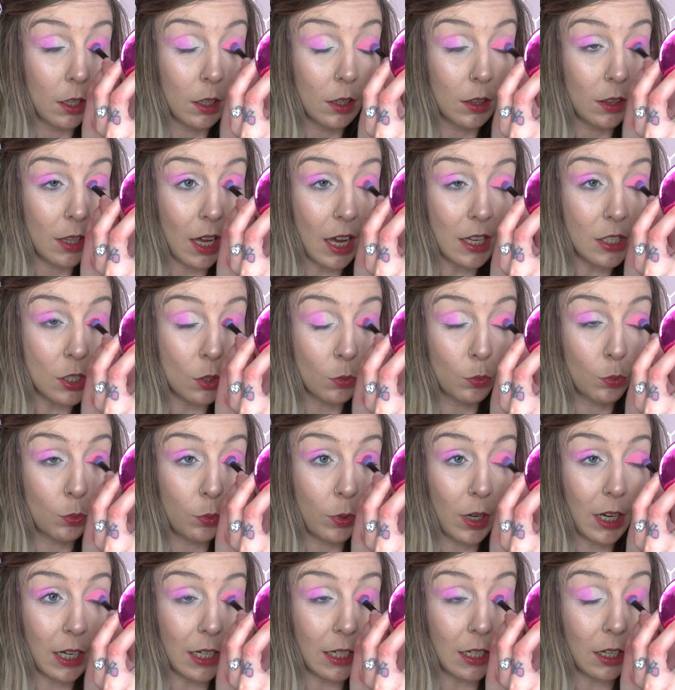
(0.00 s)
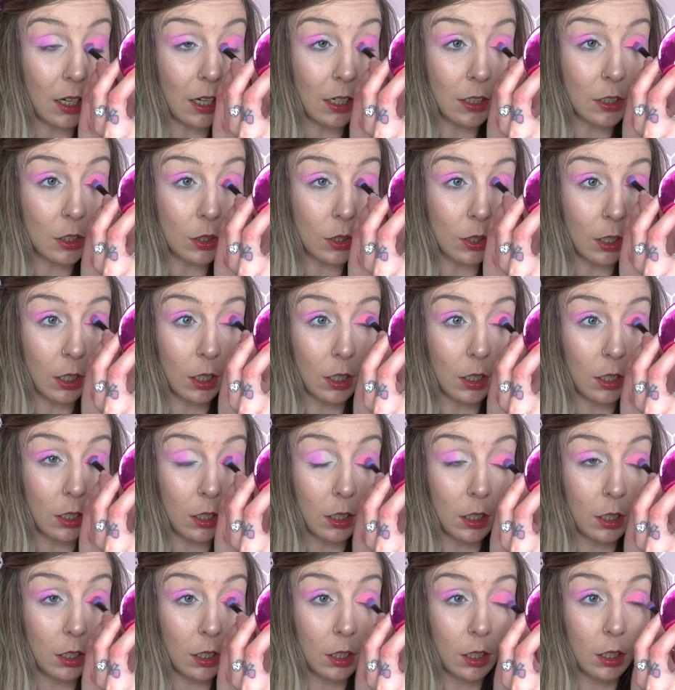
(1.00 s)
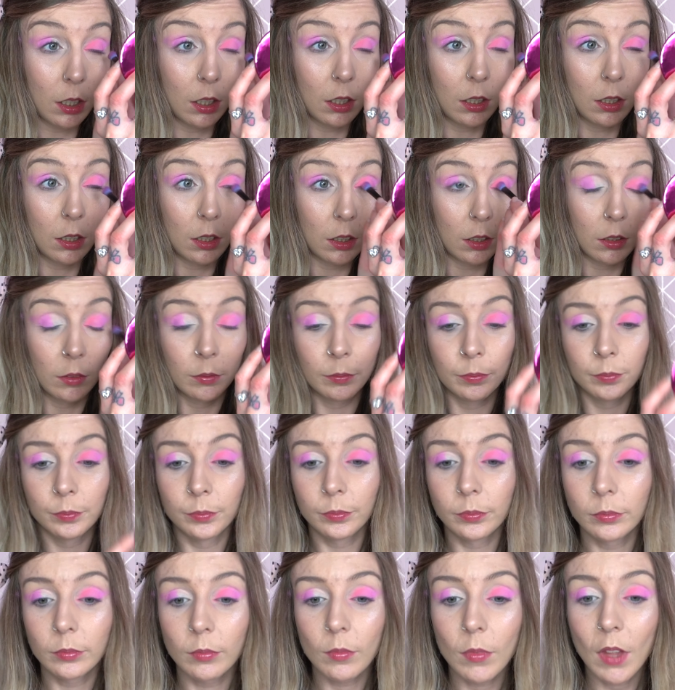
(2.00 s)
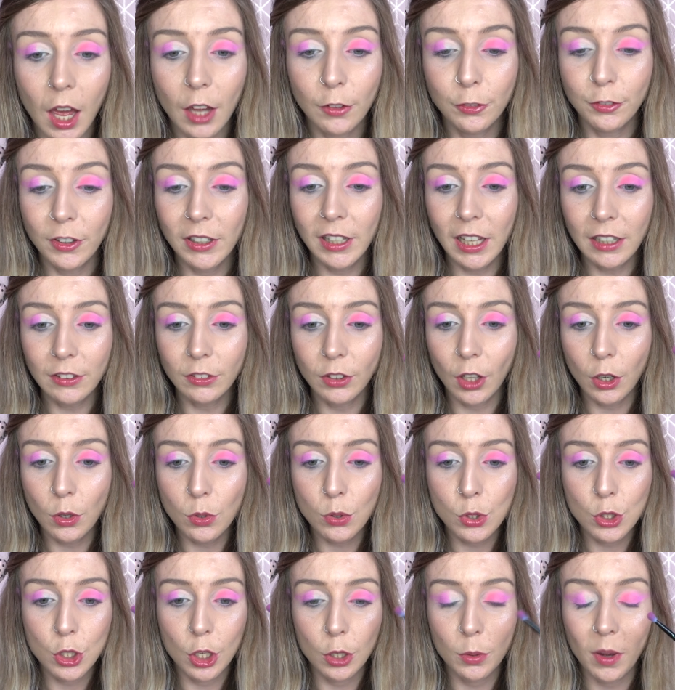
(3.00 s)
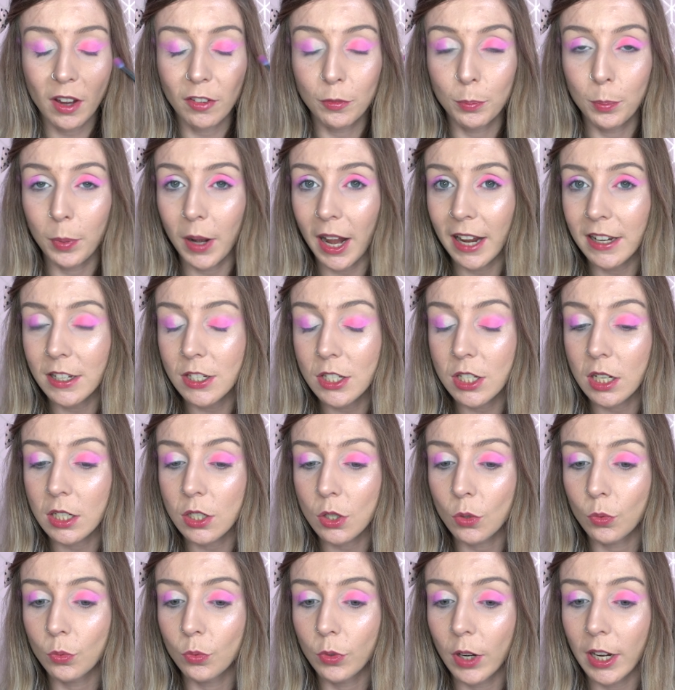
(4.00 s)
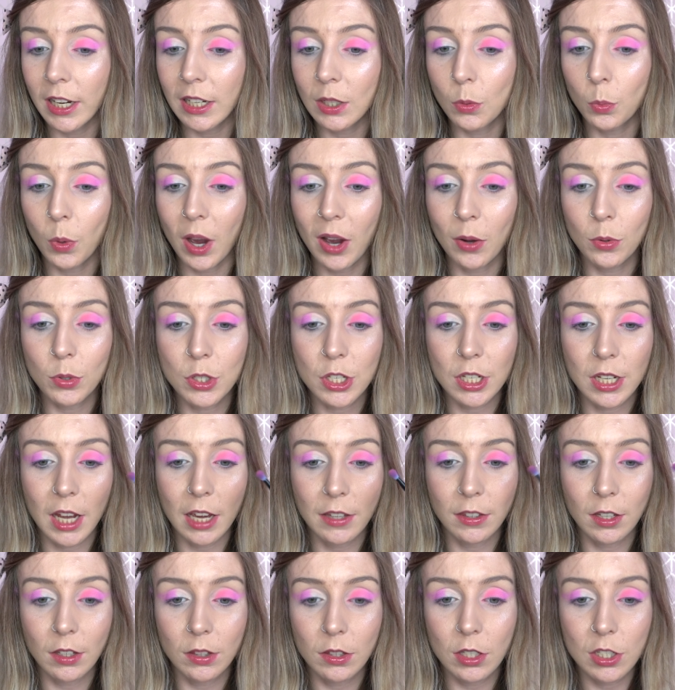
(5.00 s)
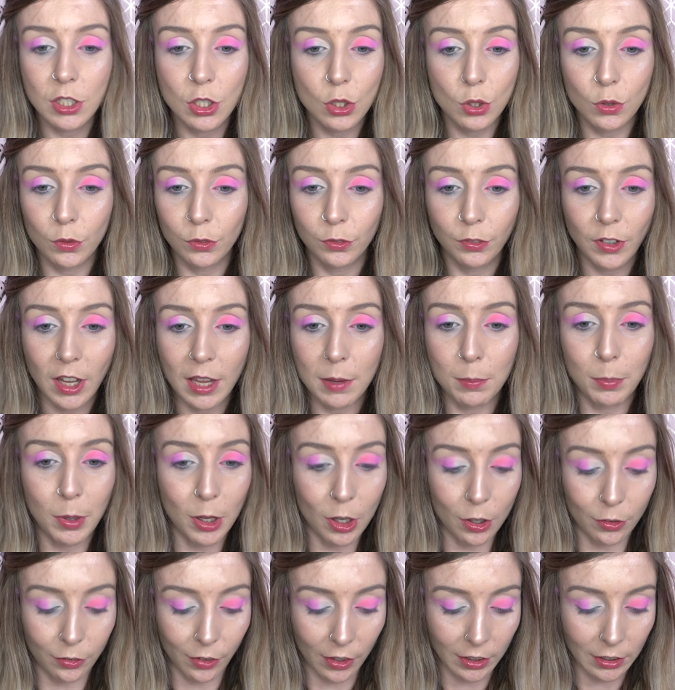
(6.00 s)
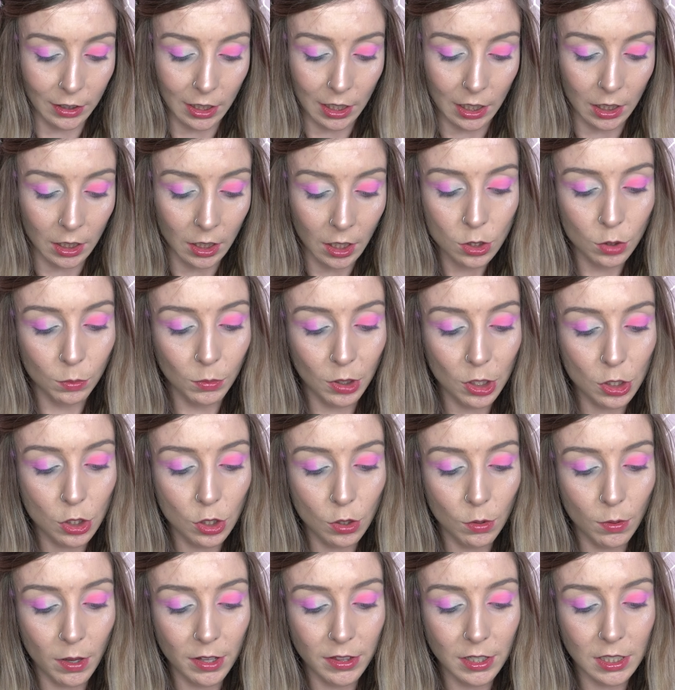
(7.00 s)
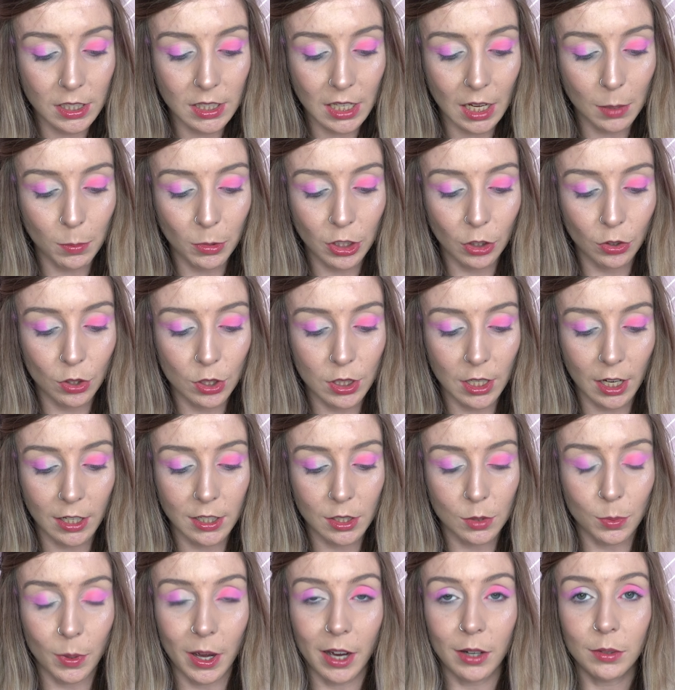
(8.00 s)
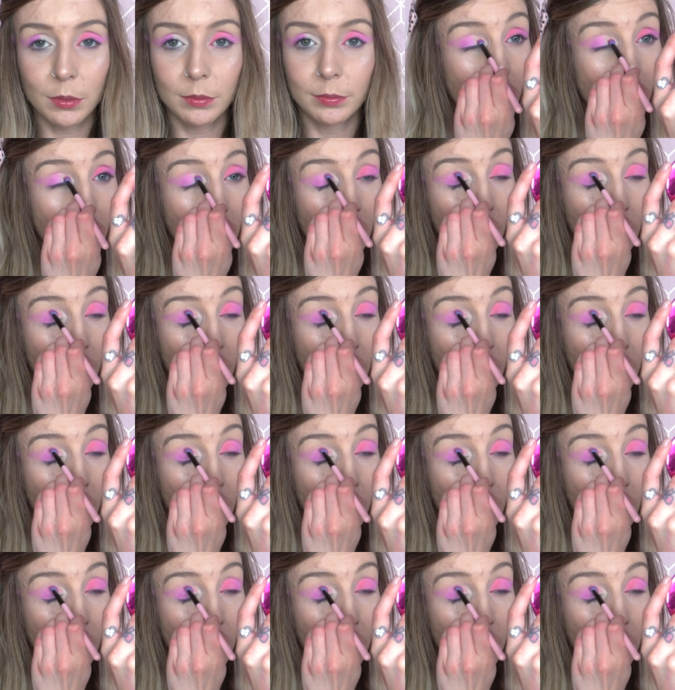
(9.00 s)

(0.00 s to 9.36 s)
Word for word: That's a really nice colour. I feel like those two have blended really well together. They just fit perfectly. So I'm going to do the same on the other side as well.